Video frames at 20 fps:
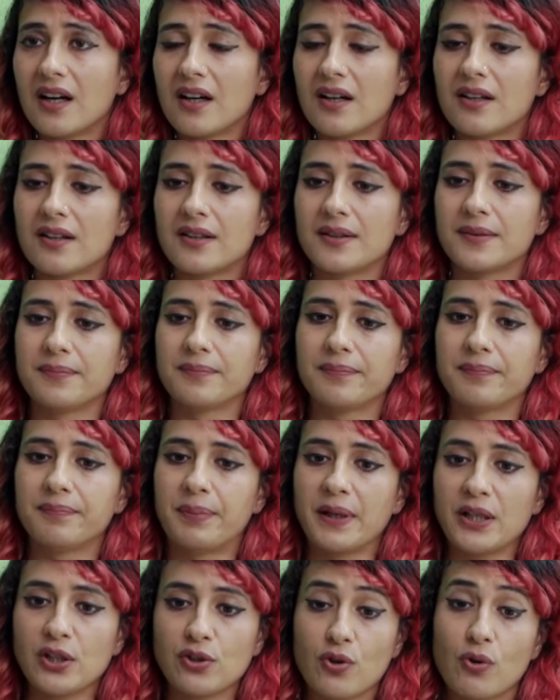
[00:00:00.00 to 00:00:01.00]
um,
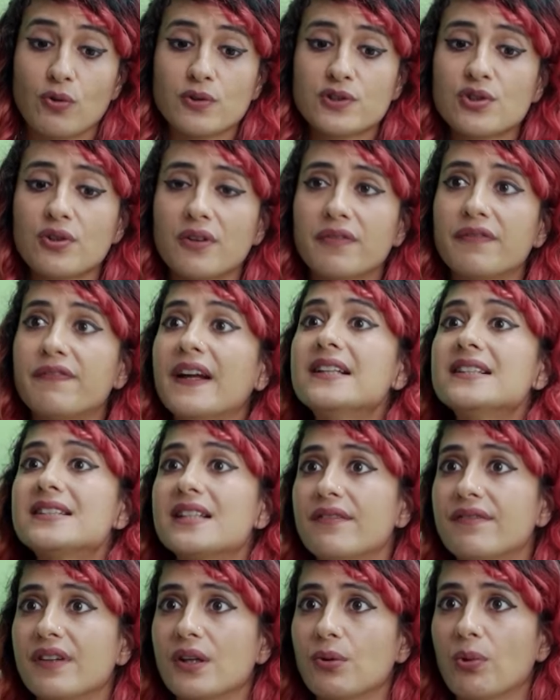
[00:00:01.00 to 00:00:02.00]
but it also offends
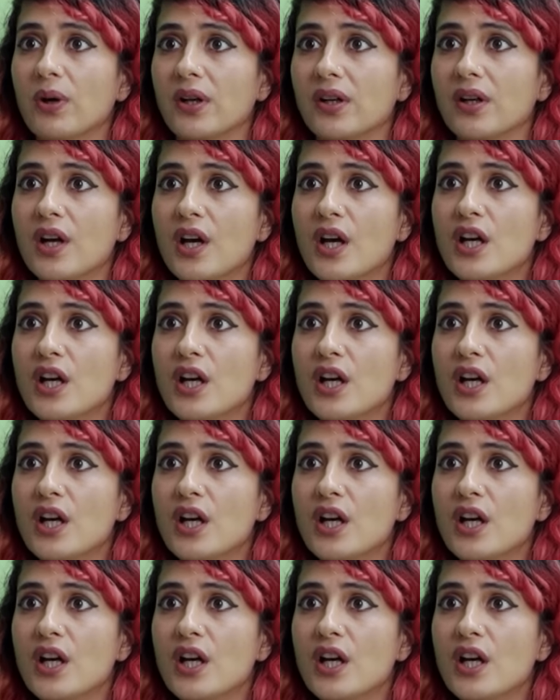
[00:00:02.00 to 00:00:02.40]
everyone.